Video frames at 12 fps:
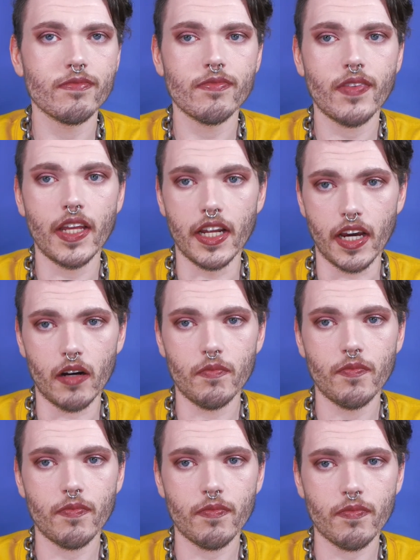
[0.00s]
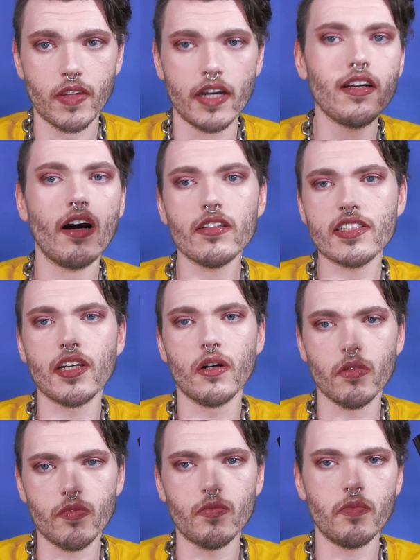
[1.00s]
you know.
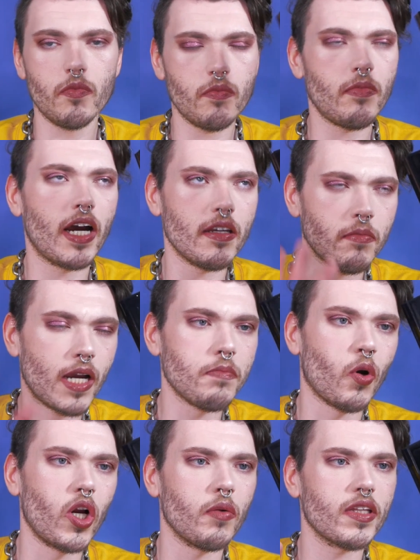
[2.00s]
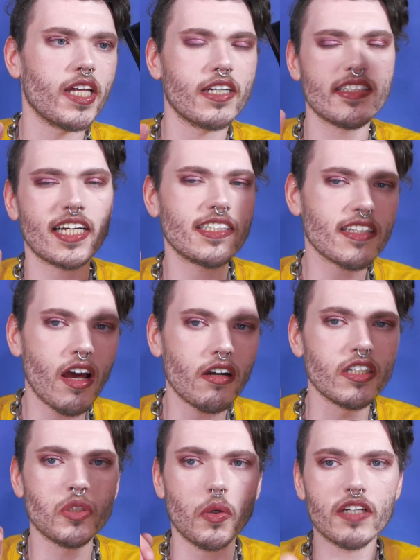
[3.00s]
Also, my point with that is like, it's
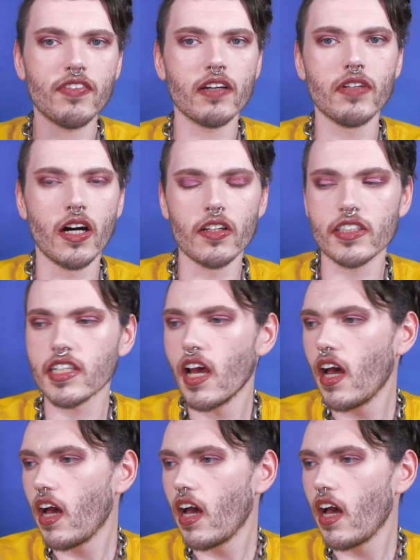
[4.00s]
$125.